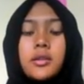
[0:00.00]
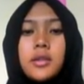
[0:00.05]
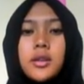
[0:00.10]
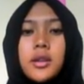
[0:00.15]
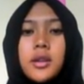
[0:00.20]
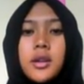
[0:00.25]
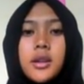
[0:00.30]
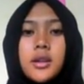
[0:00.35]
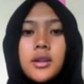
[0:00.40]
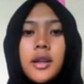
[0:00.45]

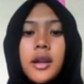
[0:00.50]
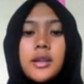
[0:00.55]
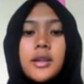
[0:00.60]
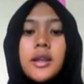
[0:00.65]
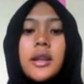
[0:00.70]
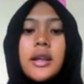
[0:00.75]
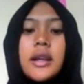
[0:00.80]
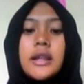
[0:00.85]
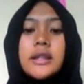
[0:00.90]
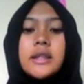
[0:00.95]
The
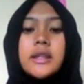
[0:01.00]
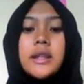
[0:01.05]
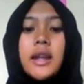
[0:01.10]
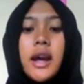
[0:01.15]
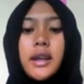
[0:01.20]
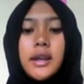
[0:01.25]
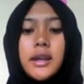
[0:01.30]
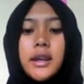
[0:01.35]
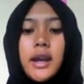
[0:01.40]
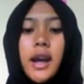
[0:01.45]
title is
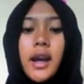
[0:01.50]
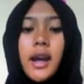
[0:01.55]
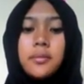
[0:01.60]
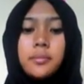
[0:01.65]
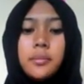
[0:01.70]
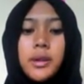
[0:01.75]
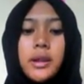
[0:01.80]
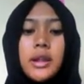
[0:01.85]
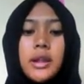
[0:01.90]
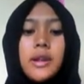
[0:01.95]
I
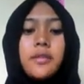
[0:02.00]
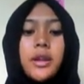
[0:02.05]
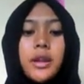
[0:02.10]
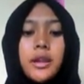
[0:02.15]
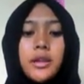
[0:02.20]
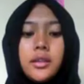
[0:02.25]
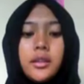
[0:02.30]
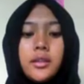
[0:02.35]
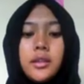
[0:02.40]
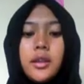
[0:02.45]
Can't Believe
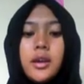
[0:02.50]
It.